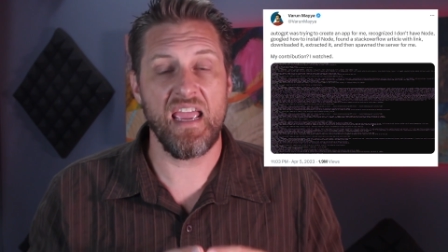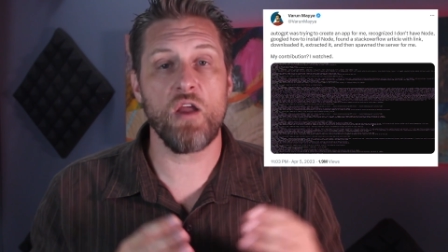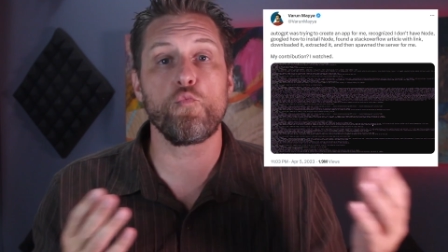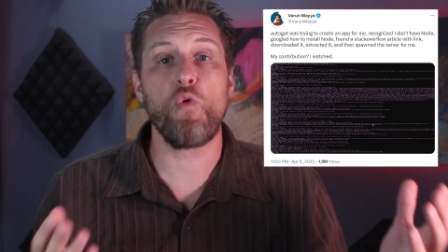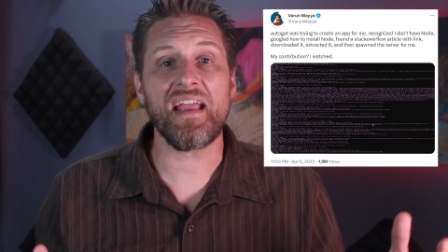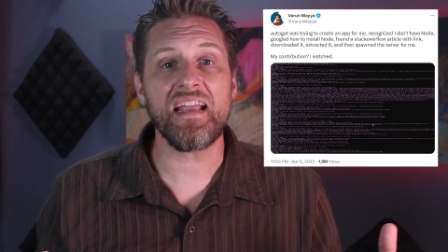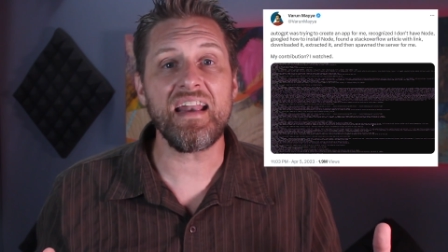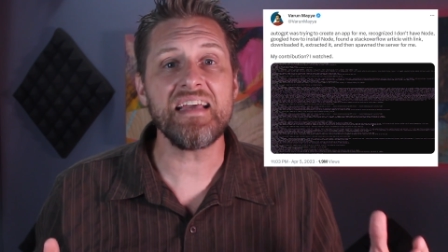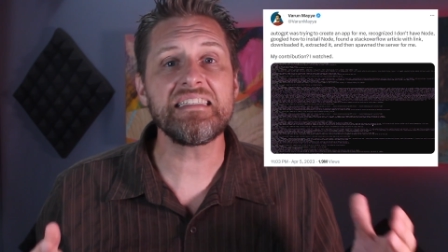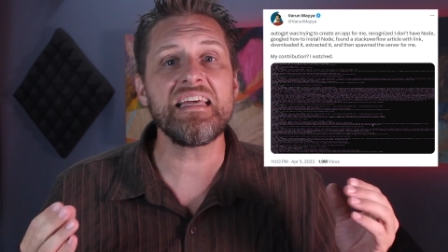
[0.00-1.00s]
It
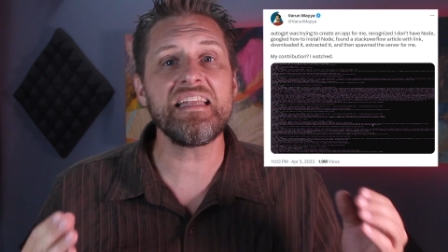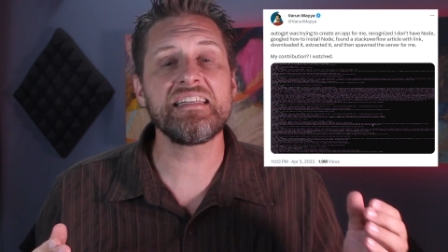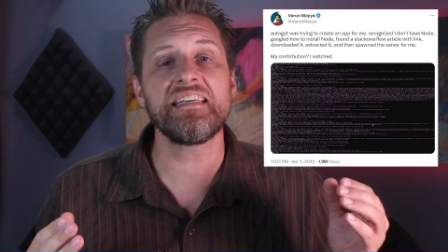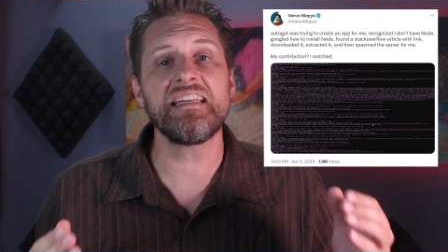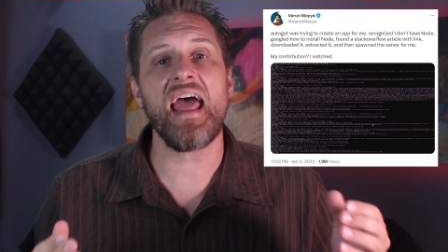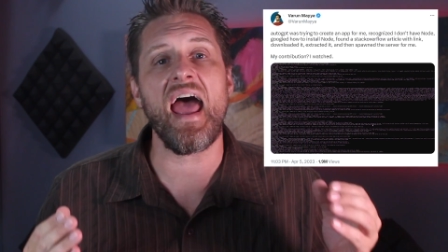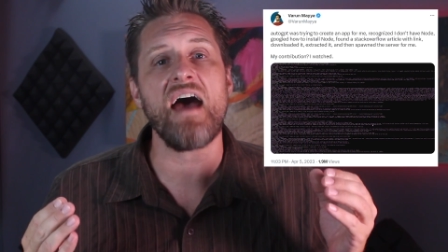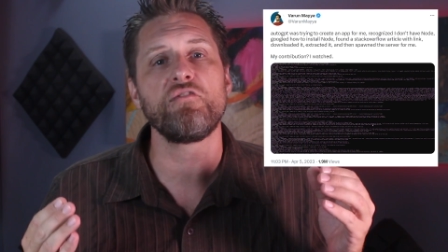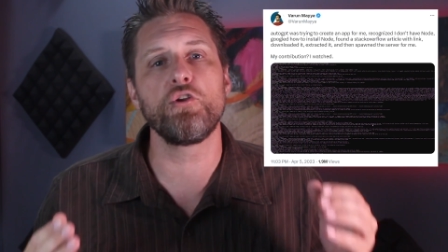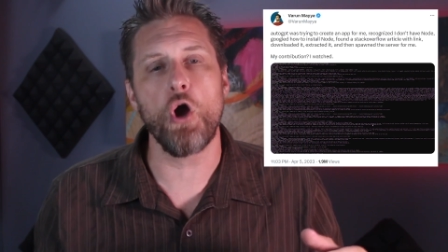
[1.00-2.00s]
recognized that it didn't
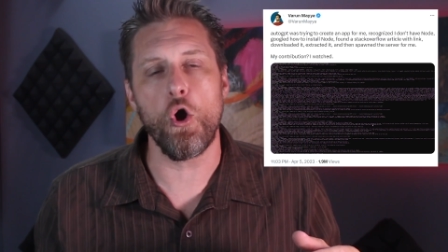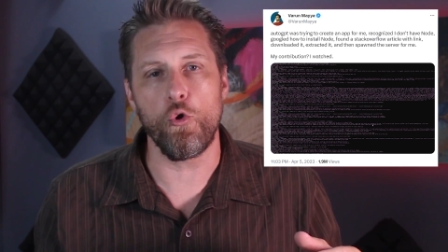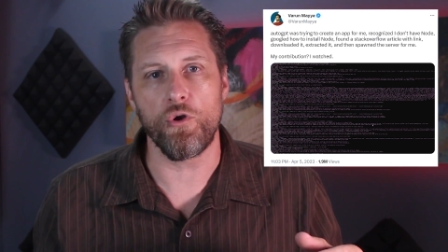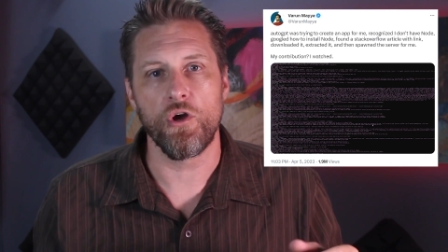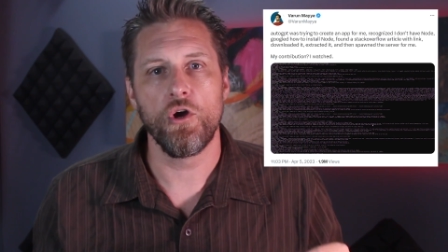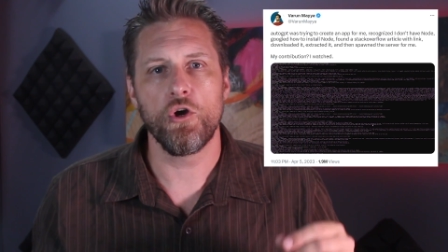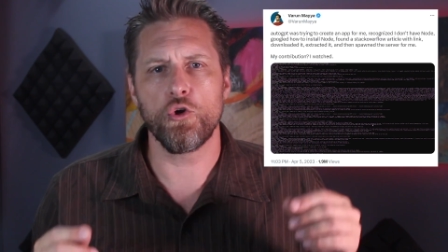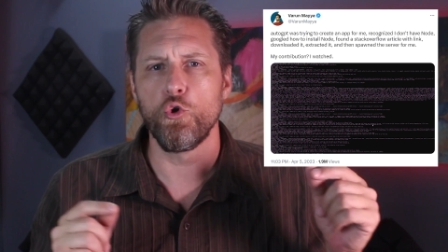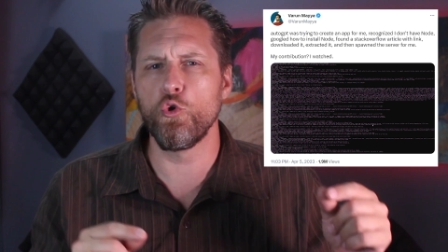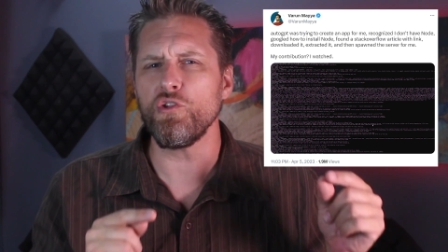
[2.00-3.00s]
have Node,
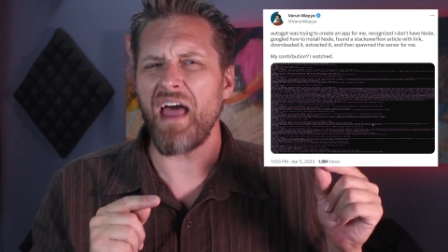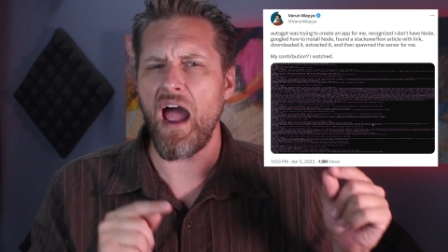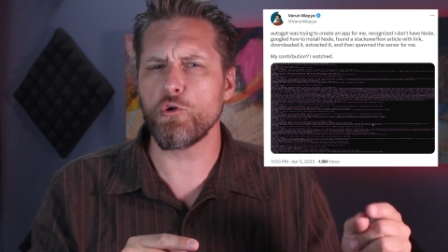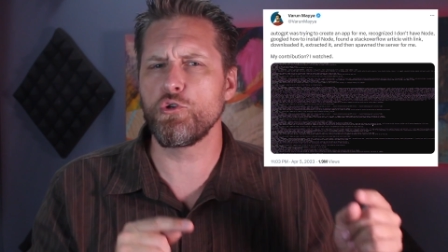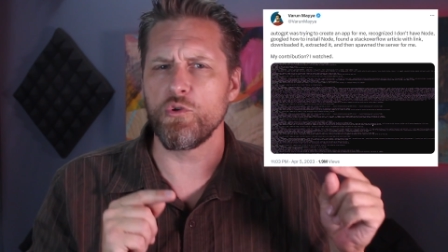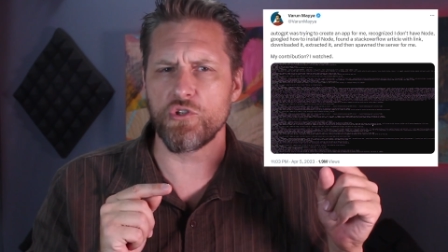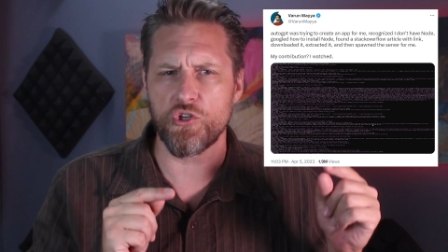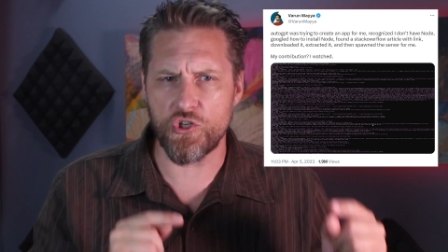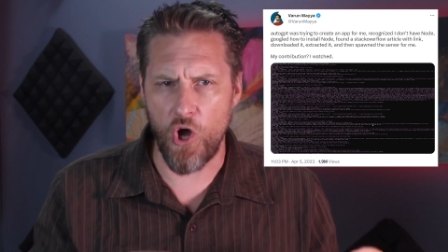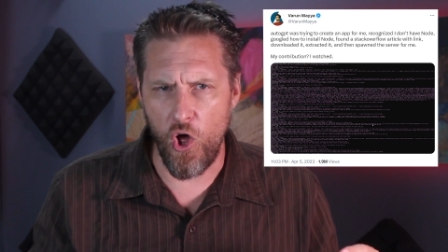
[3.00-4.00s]
Googled how to
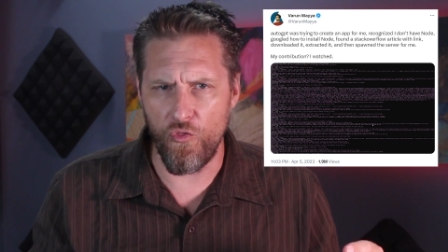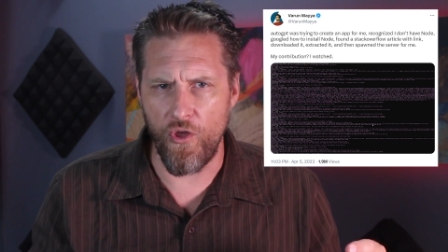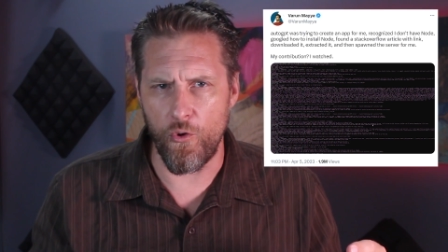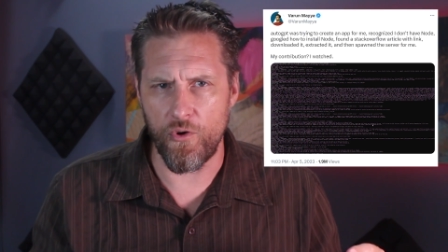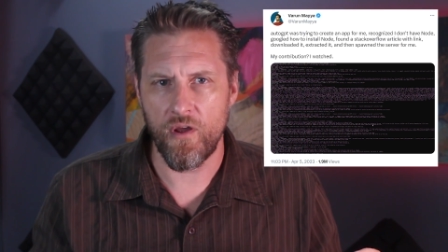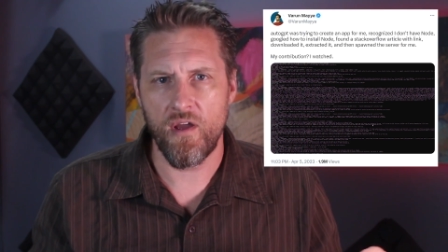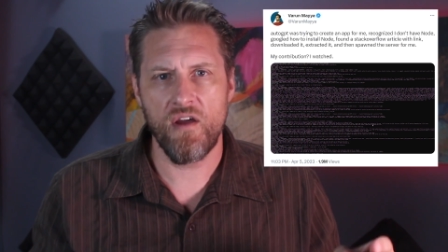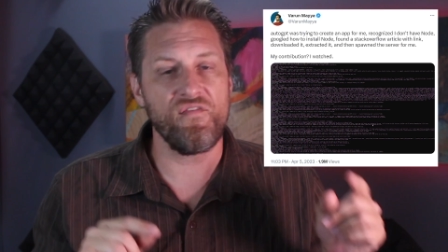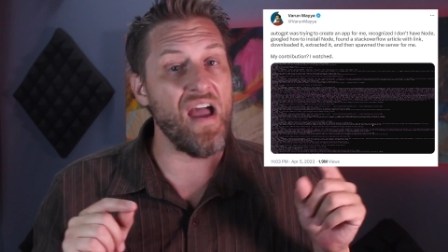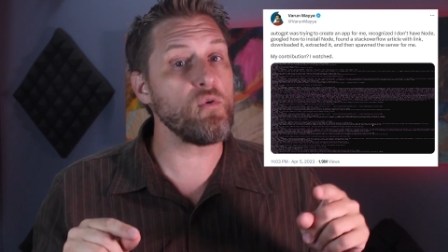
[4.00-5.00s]
install Node,
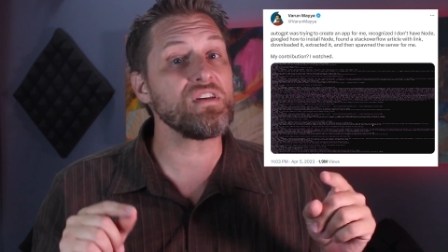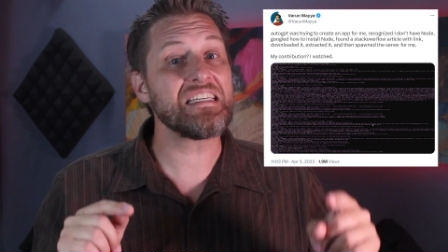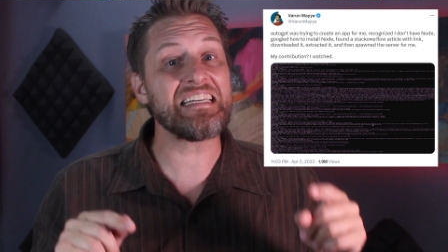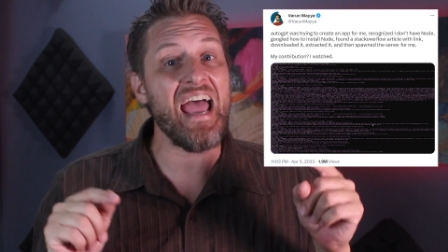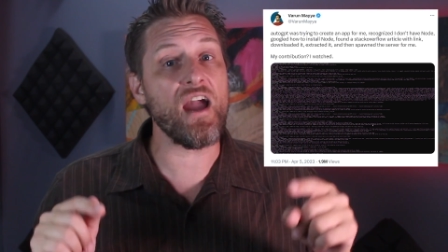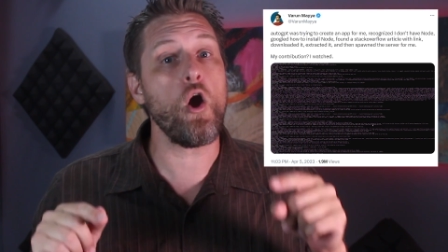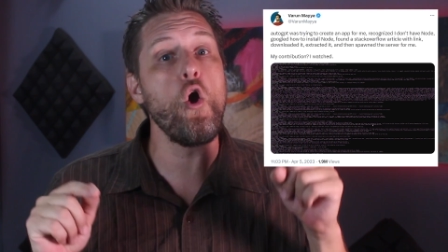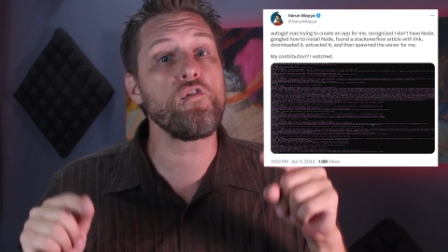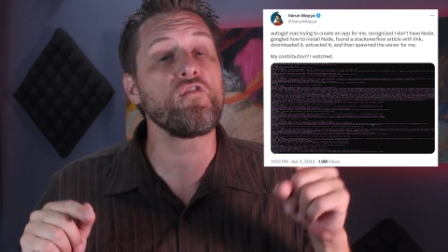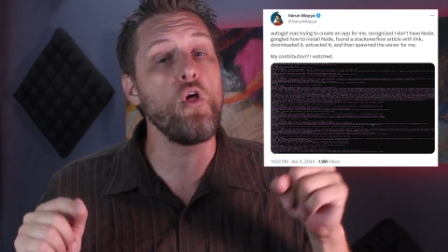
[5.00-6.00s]
found a Stack
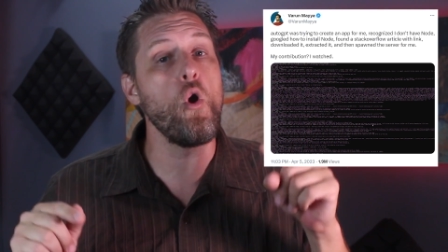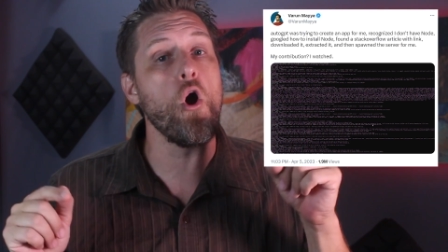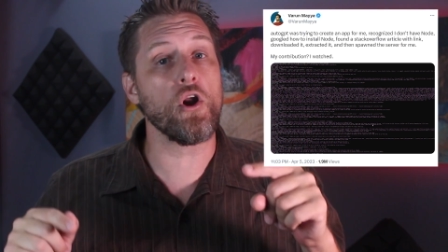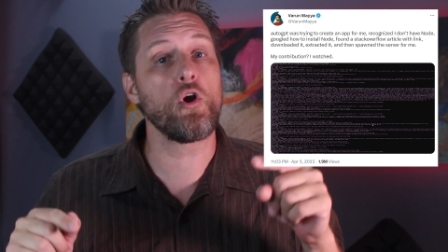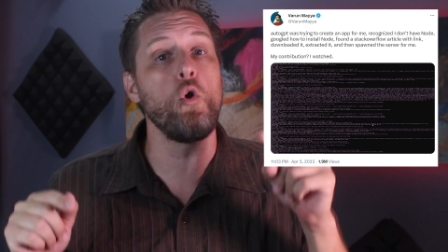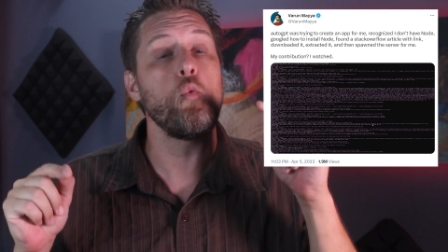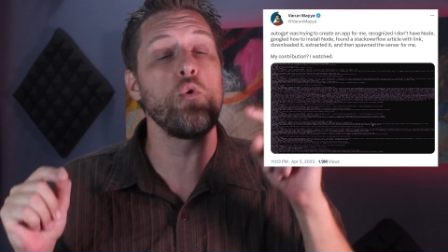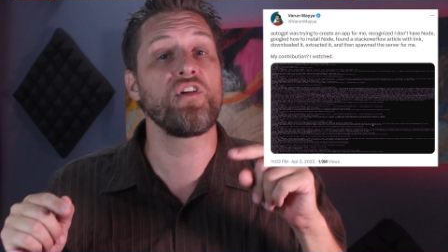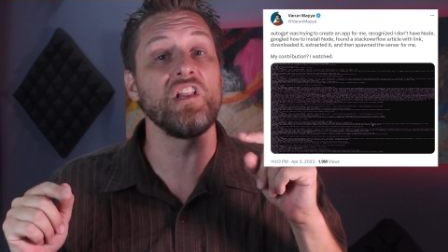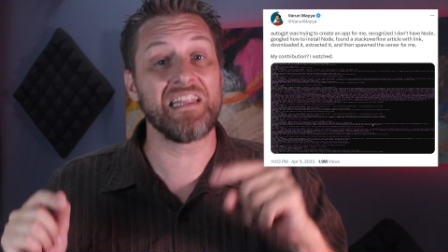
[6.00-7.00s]
Overflow article
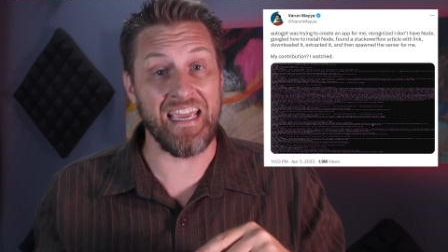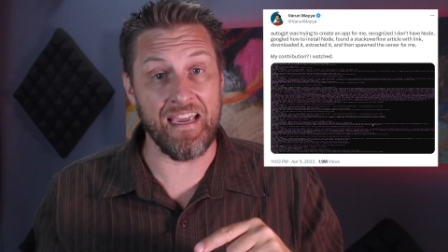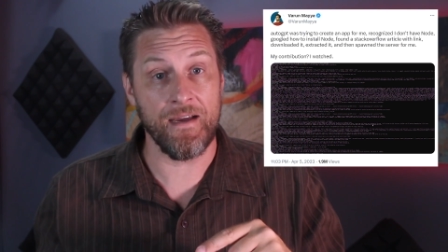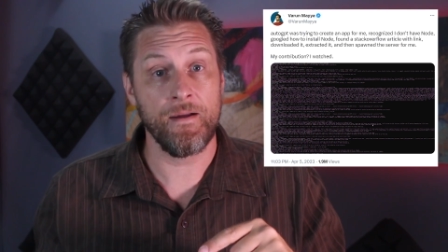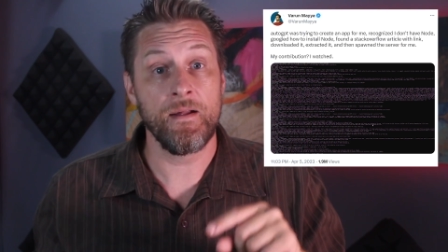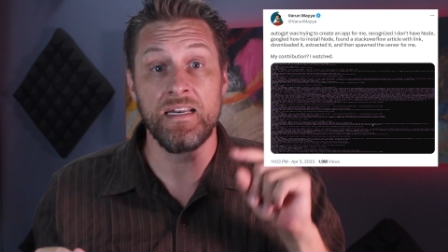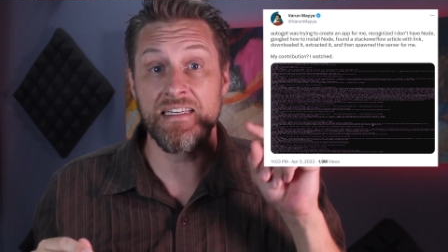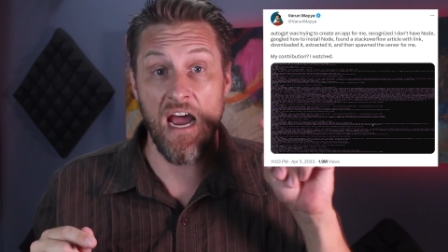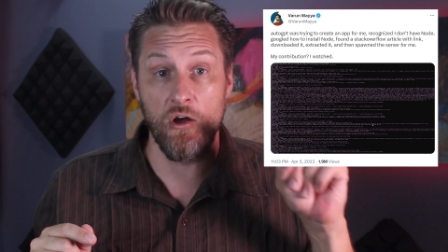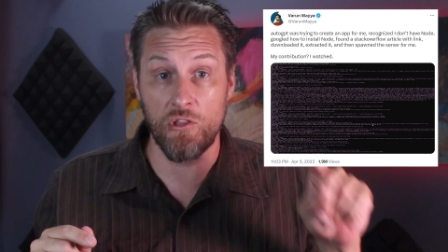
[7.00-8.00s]
with a link,
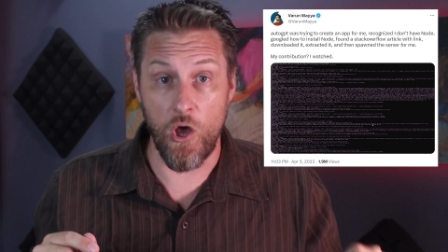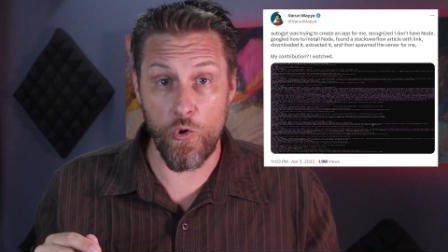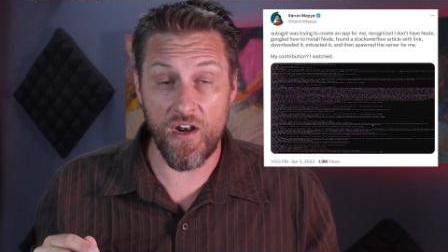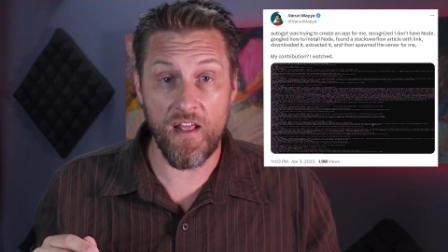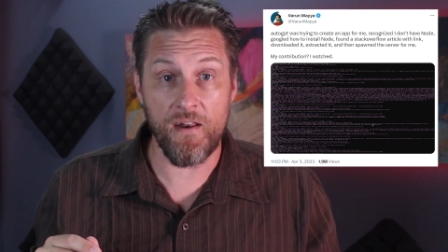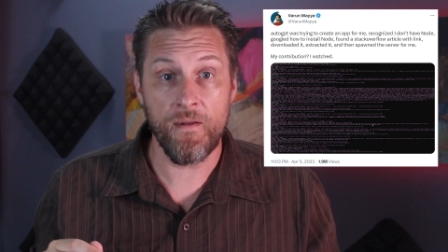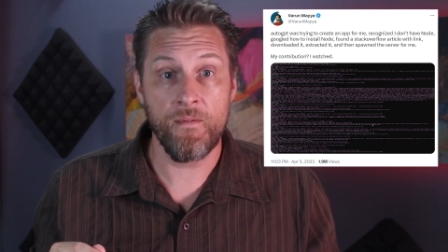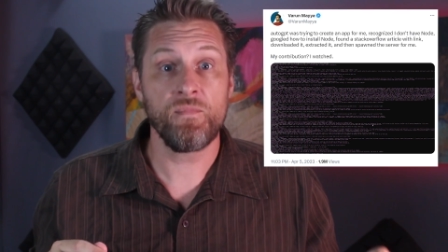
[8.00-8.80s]
downloaded it,